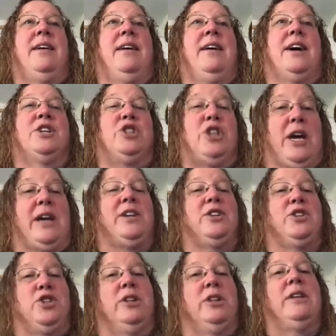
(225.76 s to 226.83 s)
a Jack and
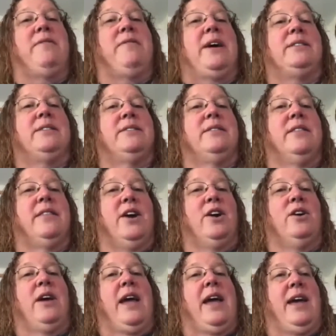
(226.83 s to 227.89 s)
Jill event there,
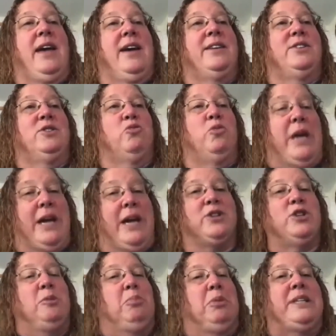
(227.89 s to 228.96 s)
and we
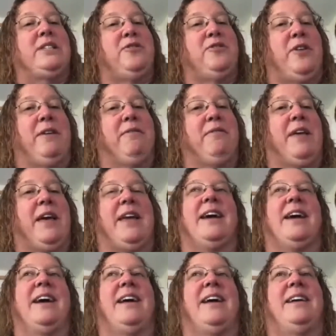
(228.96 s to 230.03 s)
actually placed fifth,
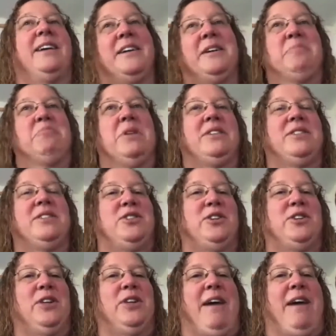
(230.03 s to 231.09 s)
and I
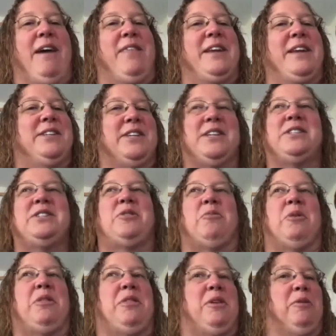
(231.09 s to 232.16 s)
still have that disc
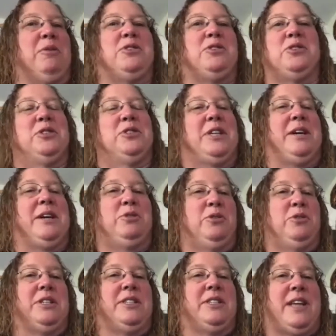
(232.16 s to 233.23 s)
with the original time
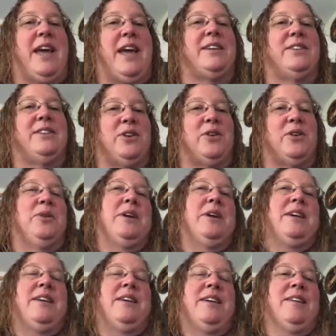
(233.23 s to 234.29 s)
to this day. So
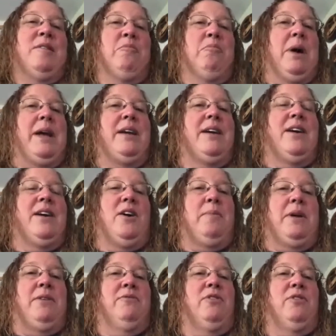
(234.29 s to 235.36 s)
Mike got
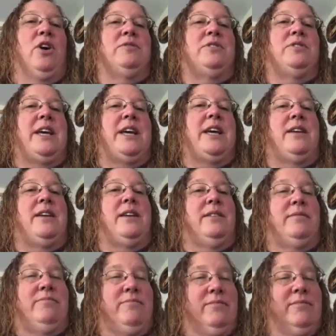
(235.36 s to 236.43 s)
me involved in it,
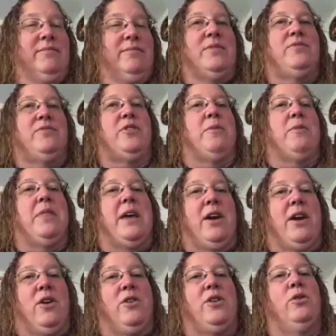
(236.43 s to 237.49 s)
and from
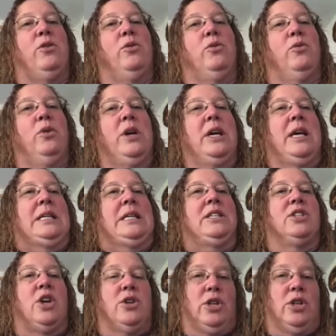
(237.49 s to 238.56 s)
there you
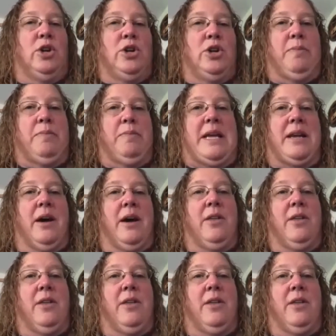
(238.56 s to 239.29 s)
start to learn to meet other